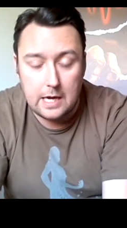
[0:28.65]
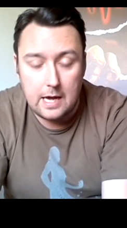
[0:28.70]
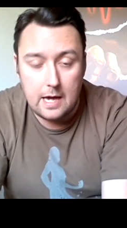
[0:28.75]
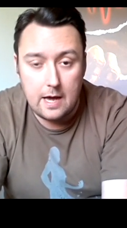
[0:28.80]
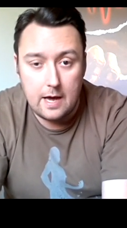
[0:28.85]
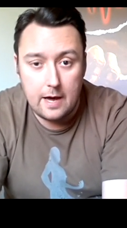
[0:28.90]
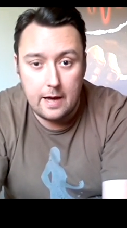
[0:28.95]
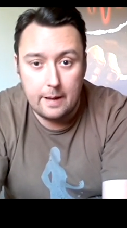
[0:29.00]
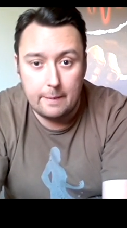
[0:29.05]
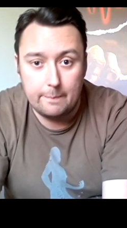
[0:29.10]

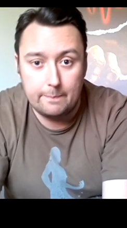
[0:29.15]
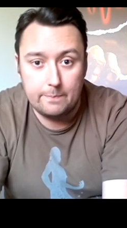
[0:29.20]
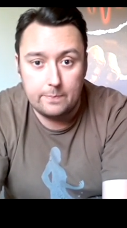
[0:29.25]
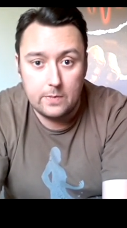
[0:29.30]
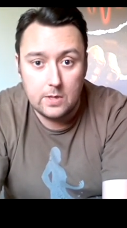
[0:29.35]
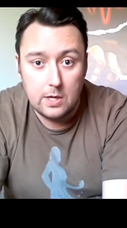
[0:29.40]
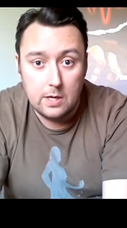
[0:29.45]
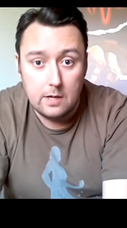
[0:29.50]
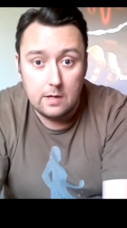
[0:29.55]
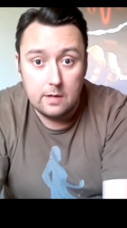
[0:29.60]
The
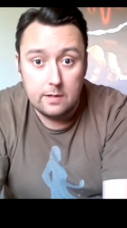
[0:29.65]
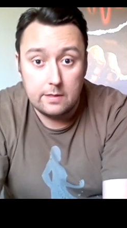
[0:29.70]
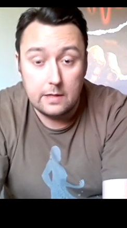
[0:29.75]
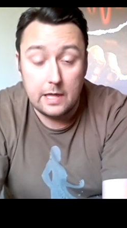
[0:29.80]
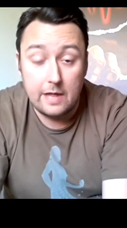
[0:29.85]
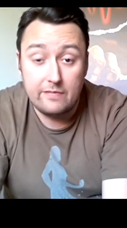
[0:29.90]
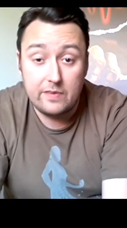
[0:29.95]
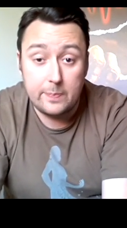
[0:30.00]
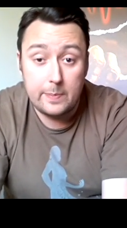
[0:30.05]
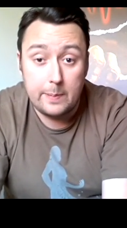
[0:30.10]

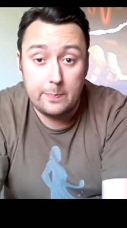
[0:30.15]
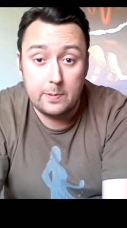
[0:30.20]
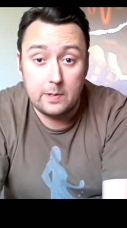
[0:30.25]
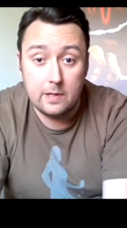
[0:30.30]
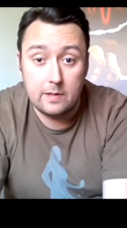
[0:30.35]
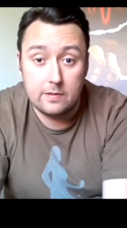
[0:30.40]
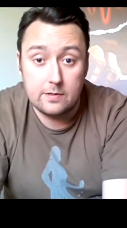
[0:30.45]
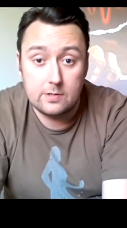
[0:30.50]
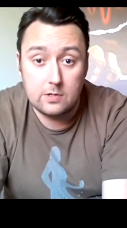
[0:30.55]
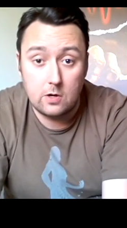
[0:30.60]
lovely people
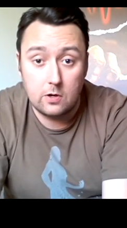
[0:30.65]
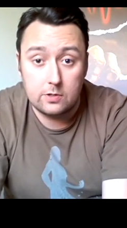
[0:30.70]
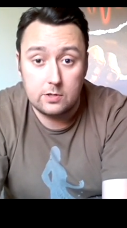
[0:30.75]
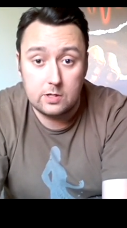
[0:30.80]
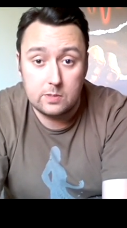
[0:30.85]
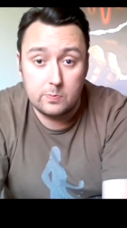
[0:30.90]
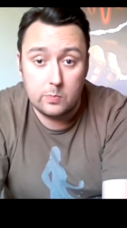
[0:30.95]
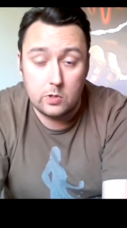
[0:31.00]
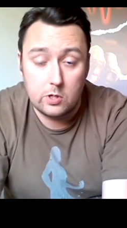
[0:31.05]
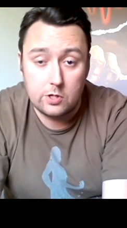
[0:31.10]
at the Scottish
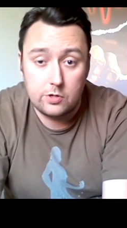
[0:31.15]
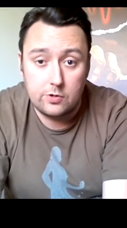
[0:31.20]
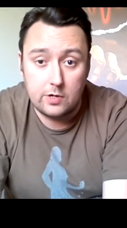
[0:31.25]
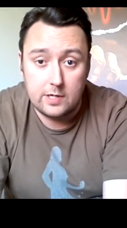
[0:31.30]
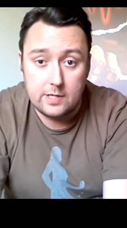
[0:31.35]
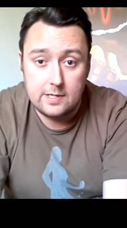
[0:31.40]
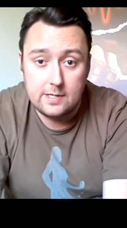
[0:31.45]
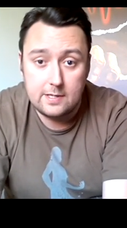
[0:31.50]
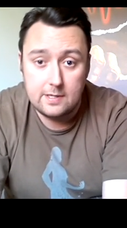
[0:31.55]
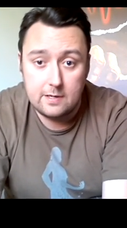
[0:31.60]
Book
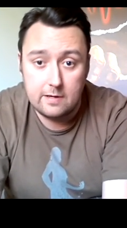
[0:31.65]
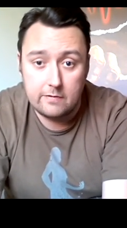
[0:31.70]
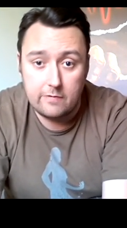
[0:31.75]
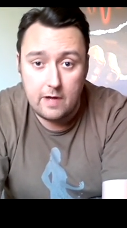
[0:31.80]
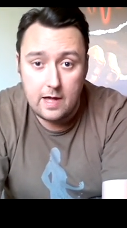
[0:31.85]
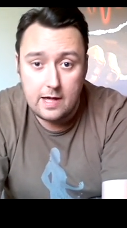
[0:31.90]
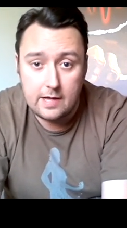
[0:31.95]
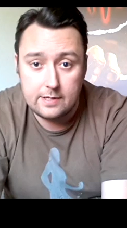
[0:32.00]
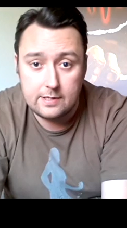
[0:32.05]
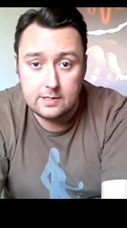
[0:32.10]
Trust have
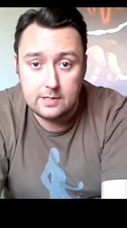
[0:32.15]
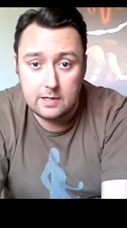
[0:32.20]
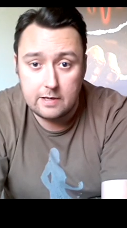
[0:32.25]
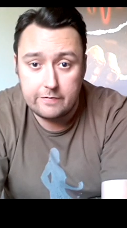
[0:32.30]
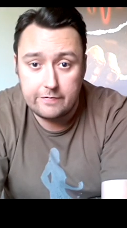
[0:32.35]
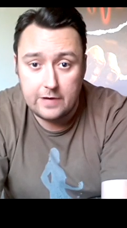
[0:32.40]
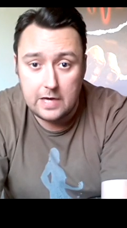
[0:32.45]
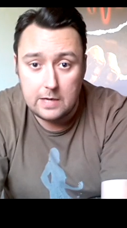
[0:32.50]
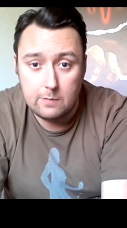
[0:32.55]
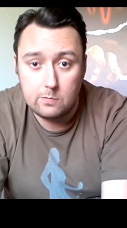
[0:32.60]
asked
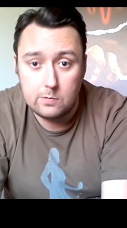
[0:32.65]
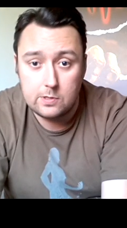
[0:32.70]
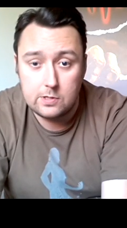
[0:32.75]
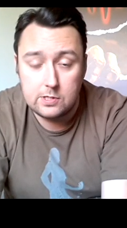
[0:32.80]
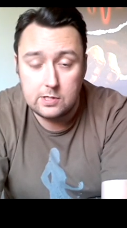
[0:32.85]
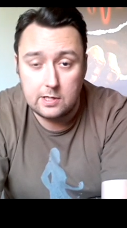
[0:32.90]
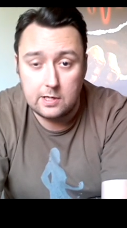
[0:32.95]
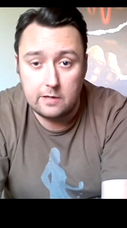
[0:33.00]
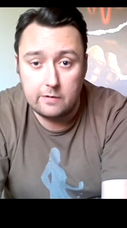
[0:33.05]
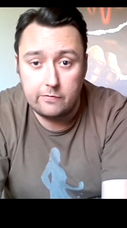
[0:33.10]
if I would
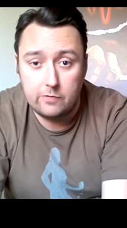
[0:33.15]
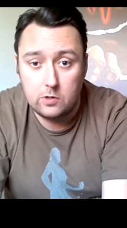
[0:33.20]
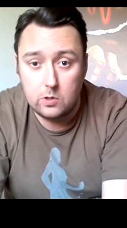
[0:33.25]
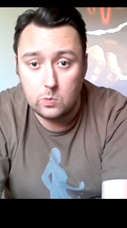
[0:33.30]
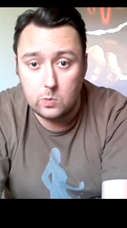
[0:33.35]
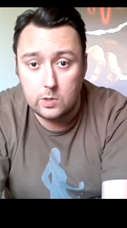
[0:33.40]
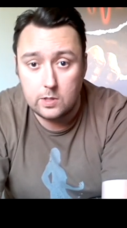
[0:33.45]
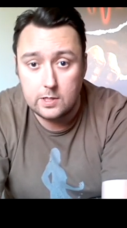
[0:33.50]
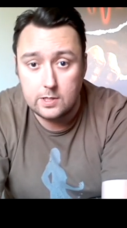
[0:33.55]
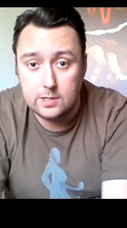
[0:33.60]
say a few
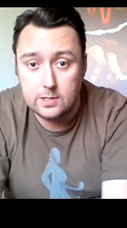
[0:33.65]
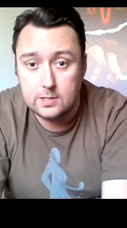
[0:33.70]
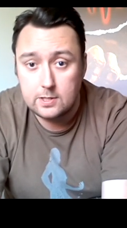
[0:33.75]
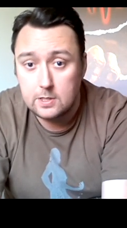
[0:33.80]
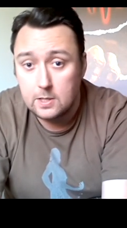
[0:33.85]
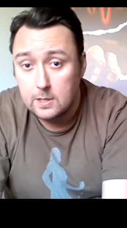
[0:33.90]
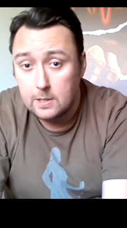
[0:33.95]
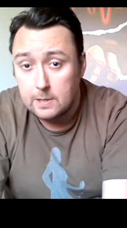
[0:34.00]
words